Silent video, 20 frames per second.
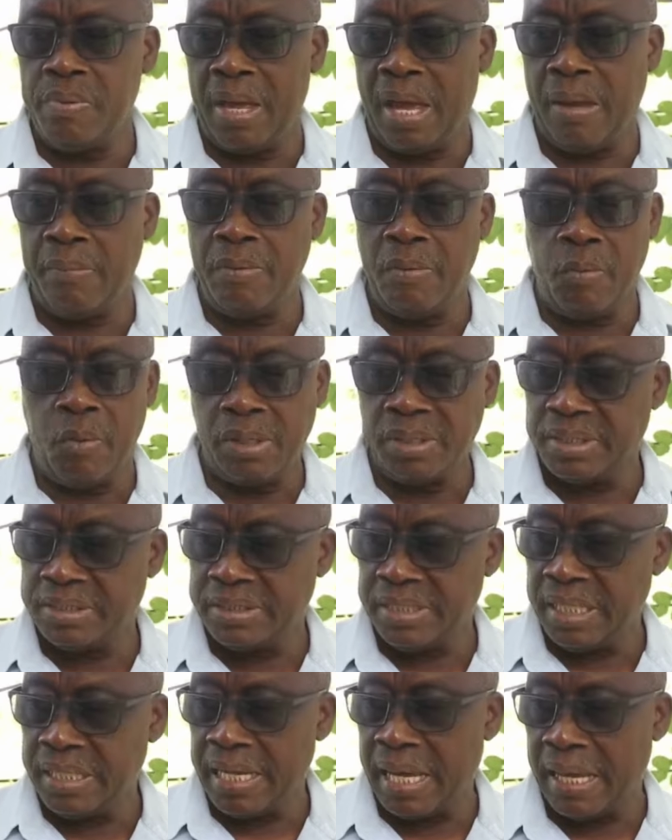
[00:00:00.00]
I would want to
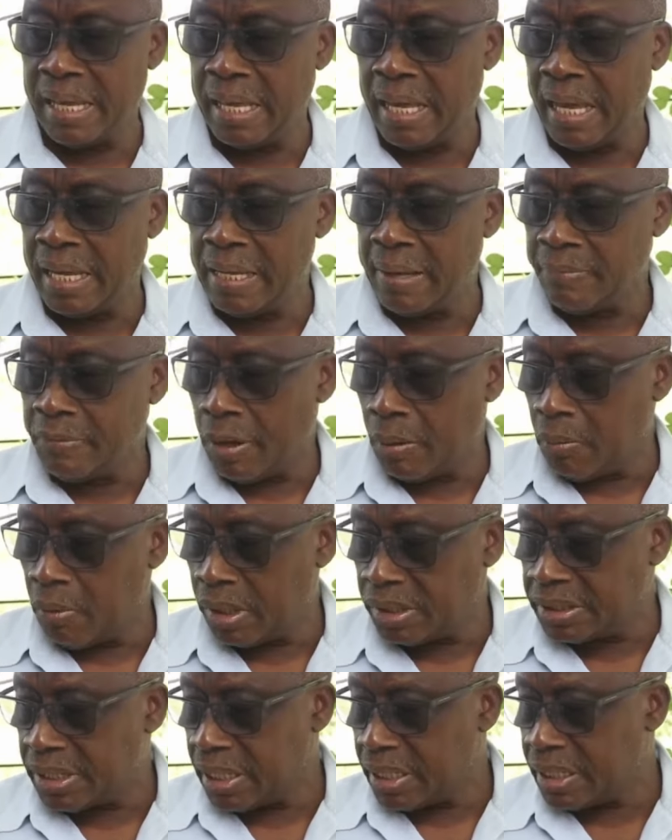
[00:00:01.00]
say that I am not
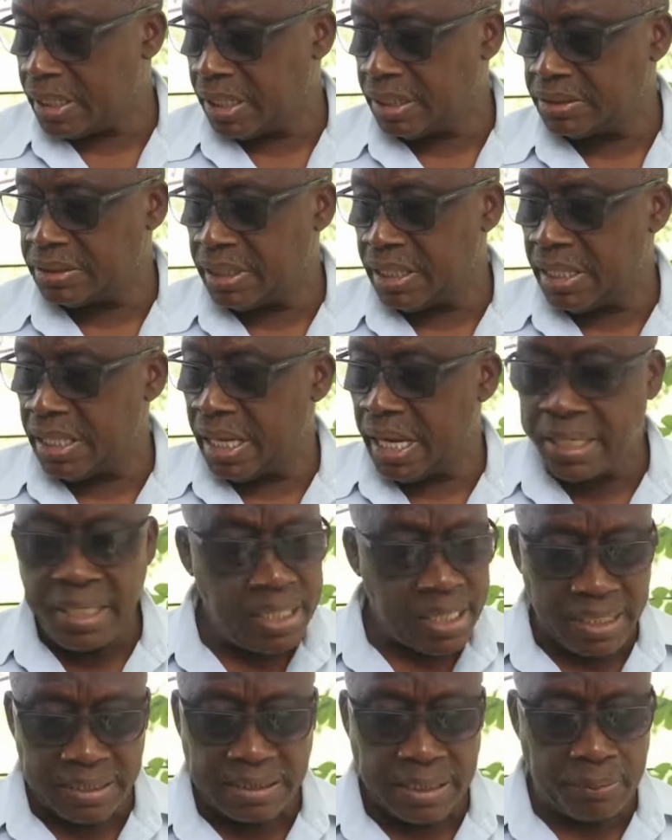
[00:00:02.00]
wanting to encourage any
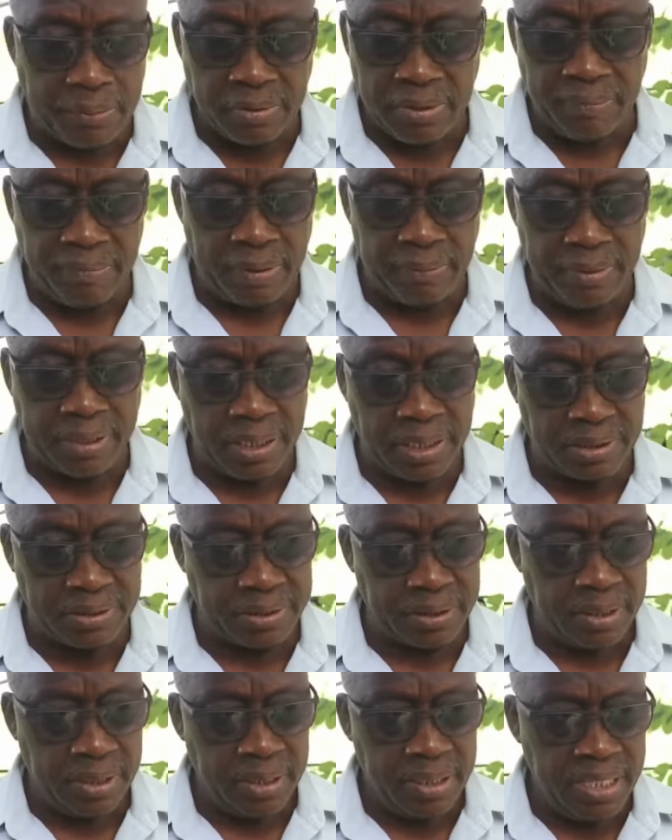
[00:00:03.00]
lands coming out of agriculture.